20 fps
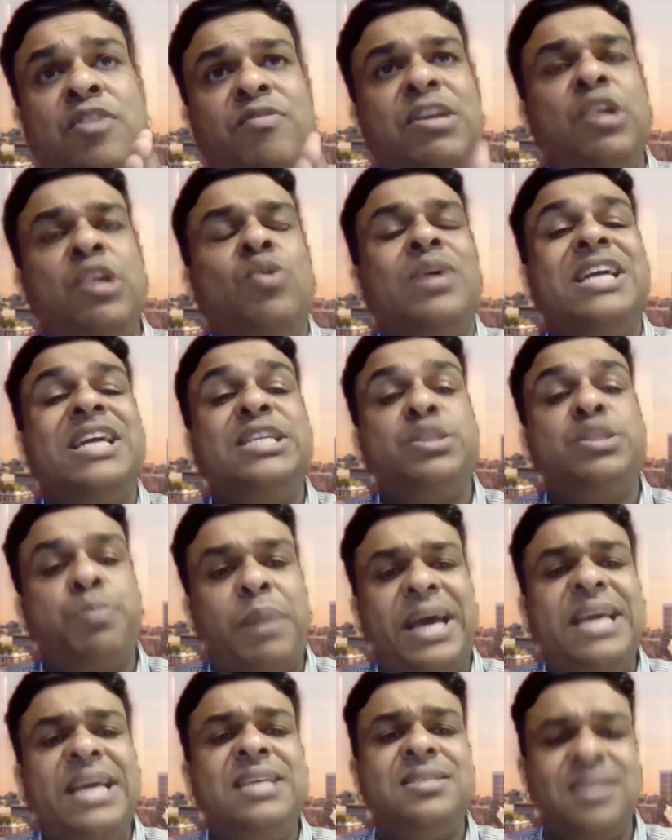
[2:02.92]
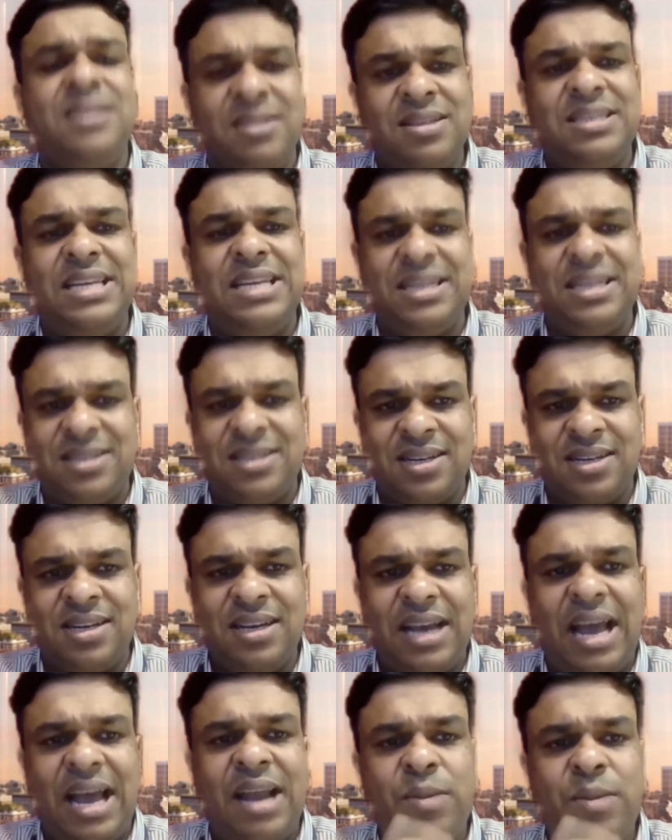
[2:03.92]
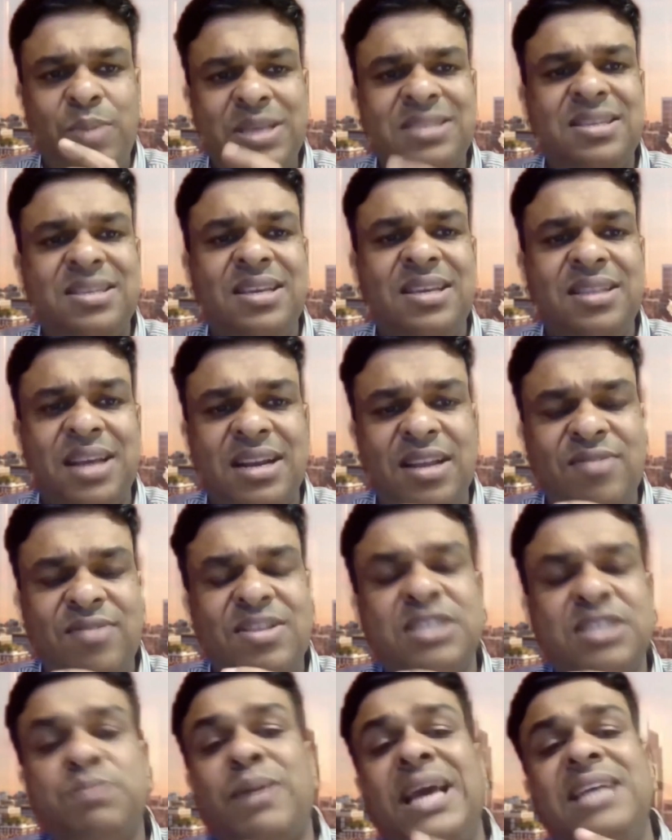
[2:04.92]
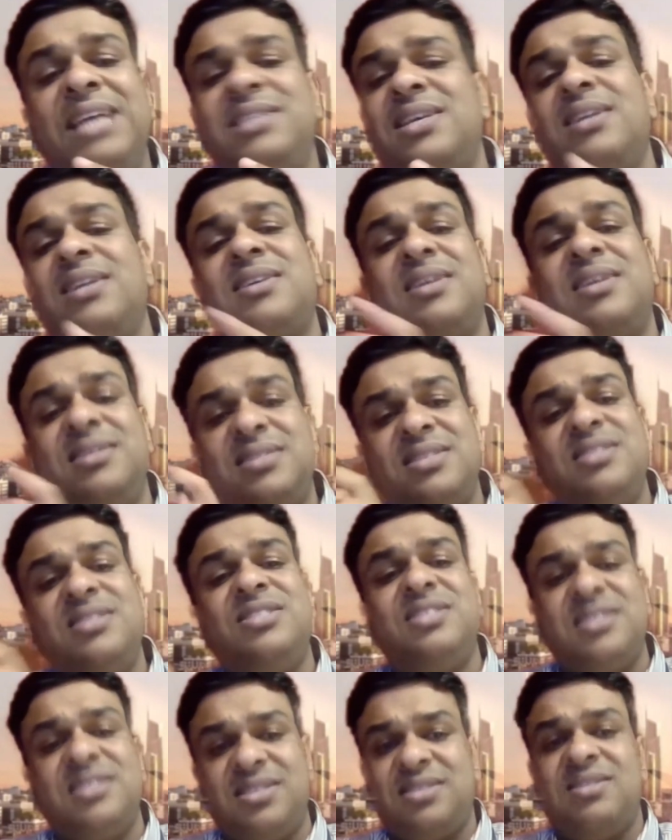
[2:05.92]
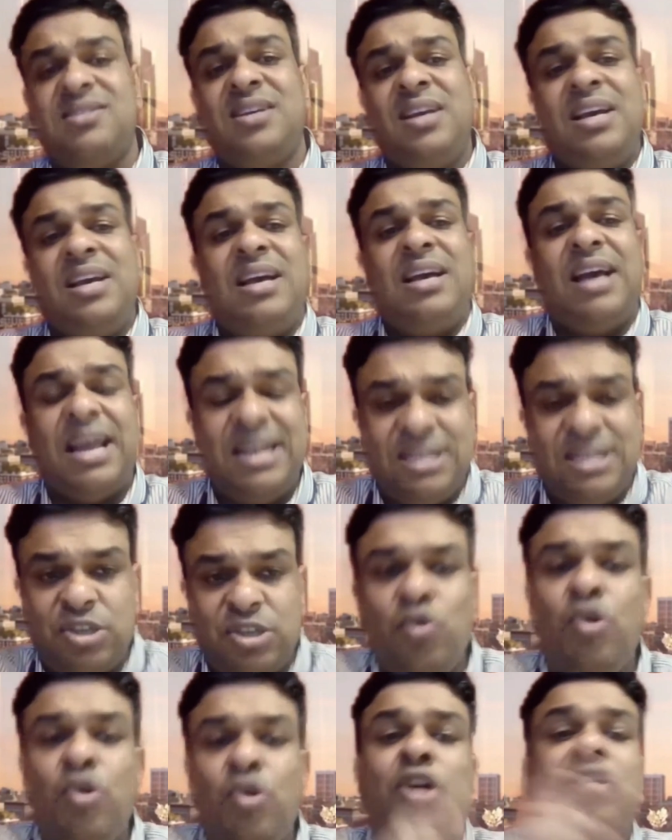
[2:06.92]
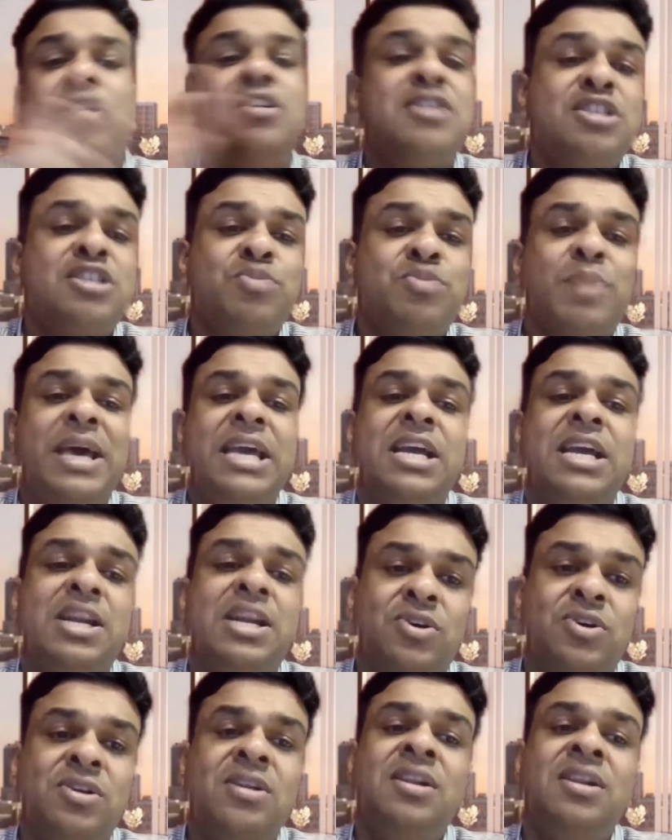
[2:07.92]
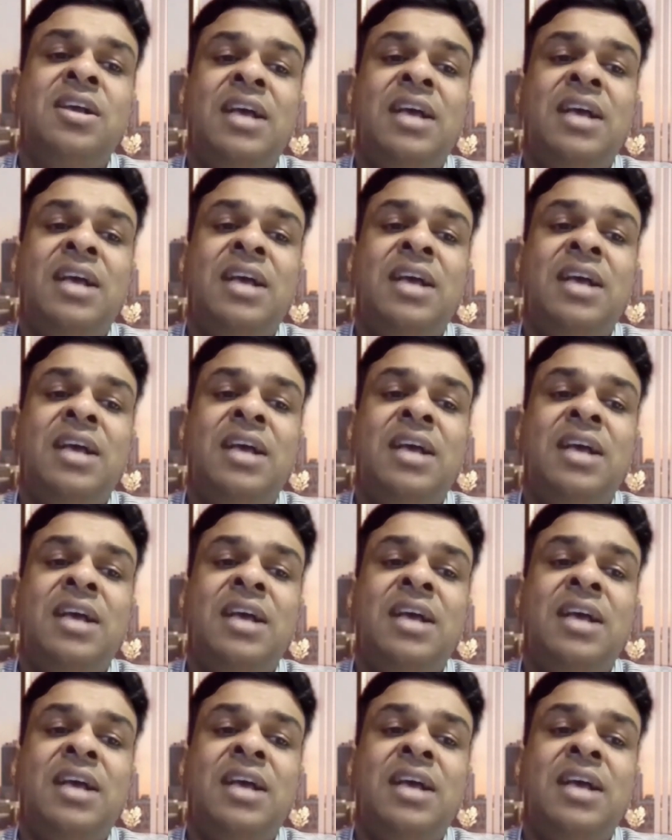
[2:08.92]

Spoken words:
look at spikes in the data, and we see that if the spikes are consistent and it's no longer a spike at all.